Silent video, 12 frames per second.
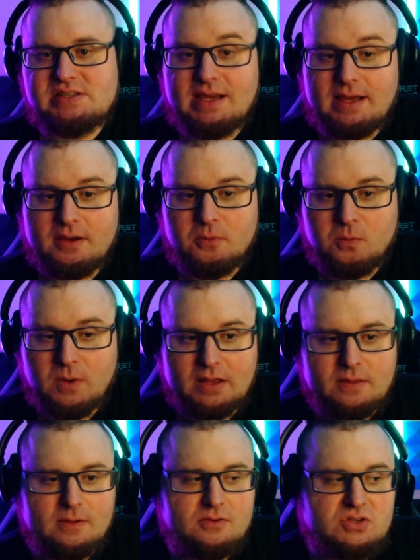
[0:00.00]
One of
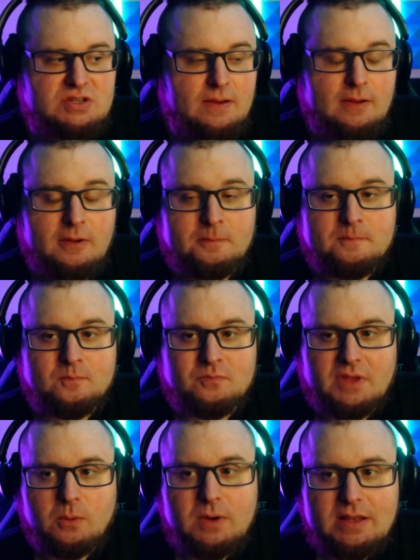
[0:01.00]

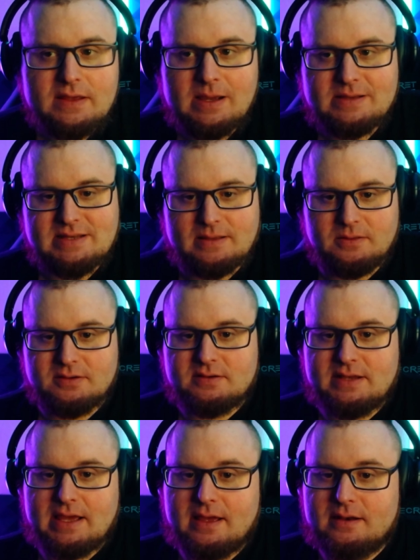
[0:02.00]
the guys I looked
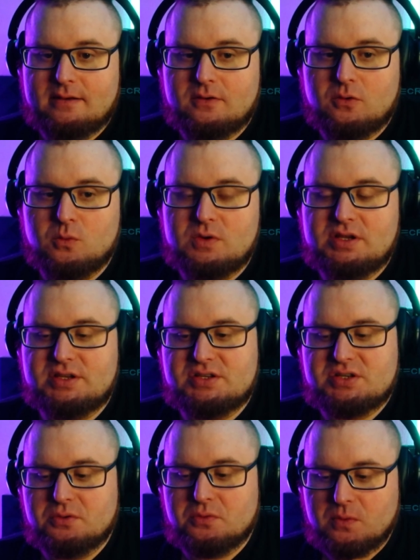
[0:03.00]
at
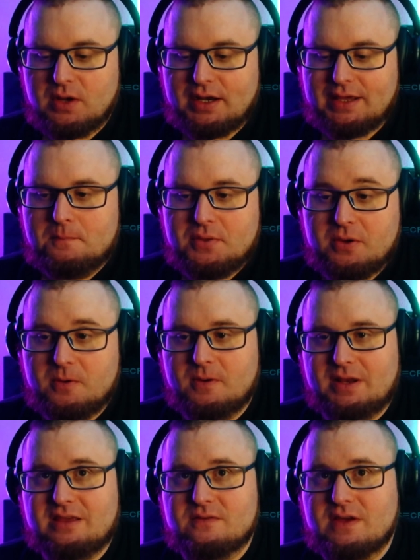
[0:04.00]
was running
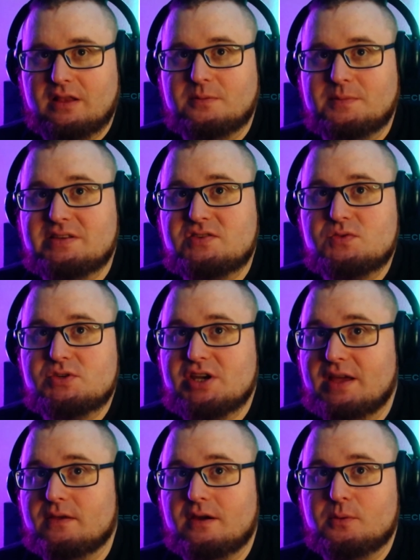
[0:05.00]
Purity of Elements, which
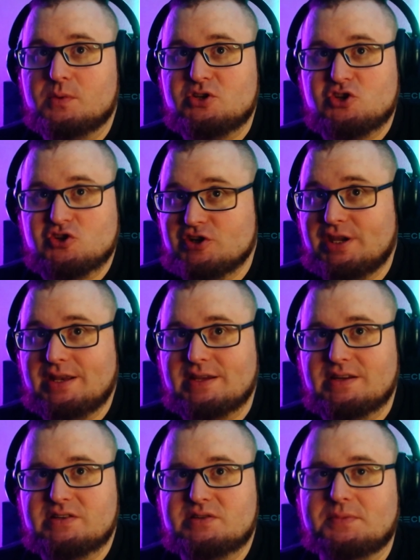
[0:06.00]
I thought was
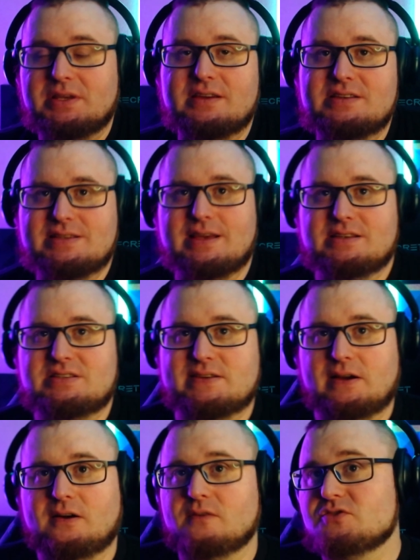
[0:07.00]
genius because that
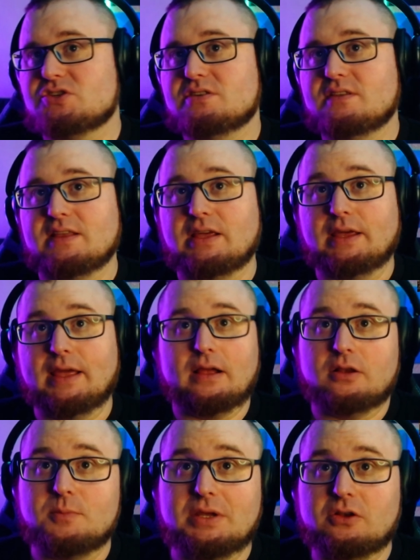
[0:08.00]
solves the
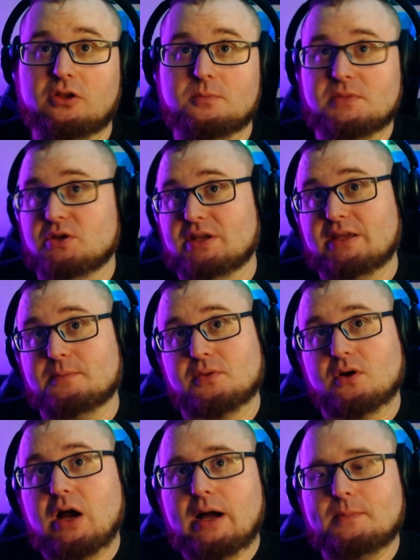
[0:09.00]
elemental immunity
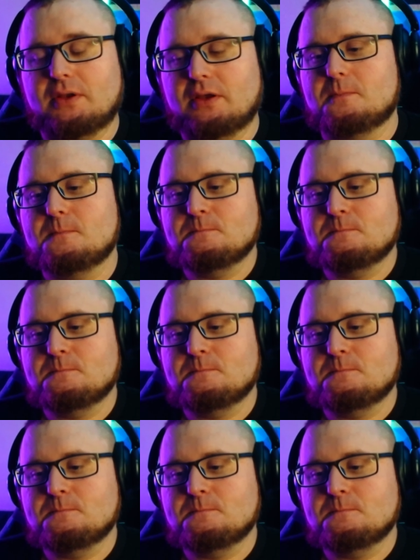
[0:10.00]
problem.